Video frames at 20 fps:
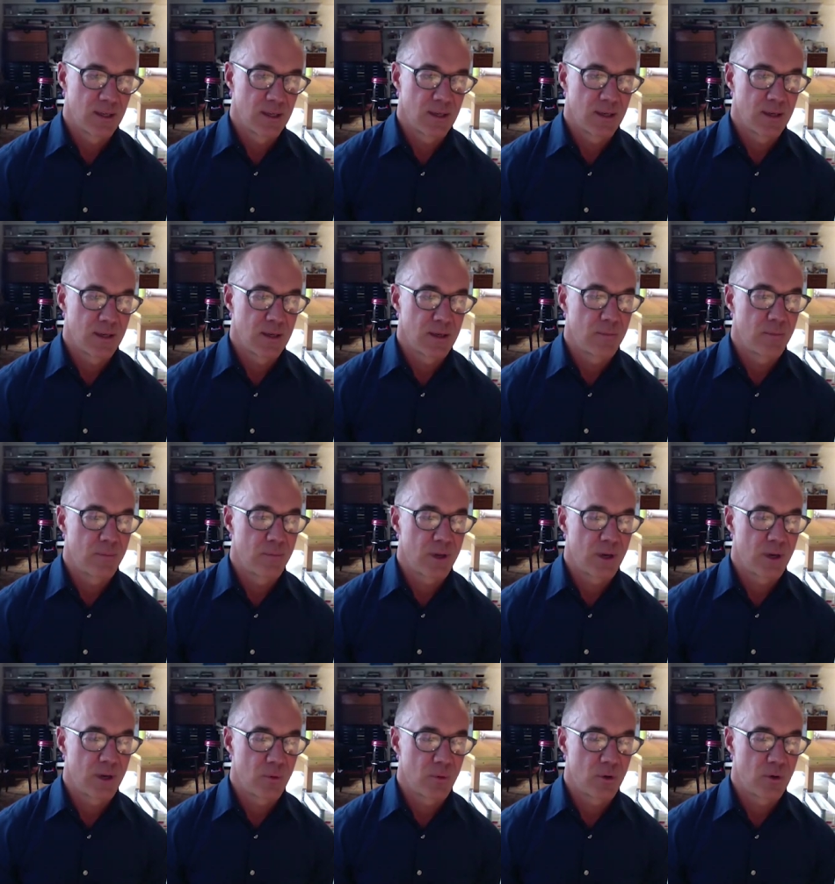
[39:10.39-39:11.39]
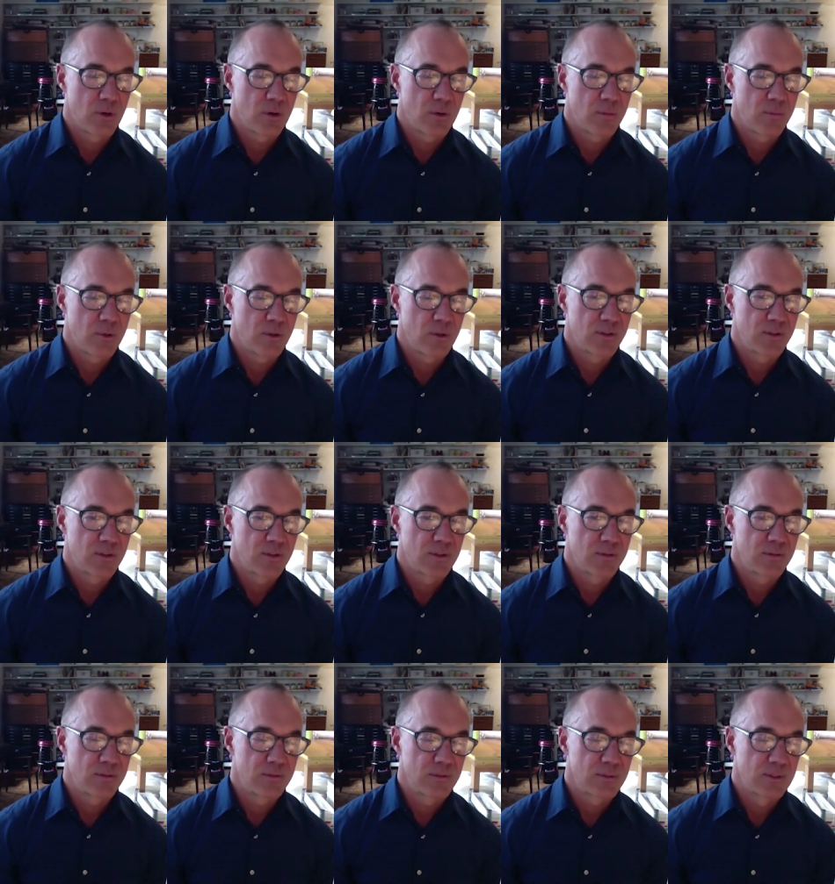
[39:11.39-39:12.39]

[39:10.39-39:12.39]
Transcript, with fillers: um, that are more immersive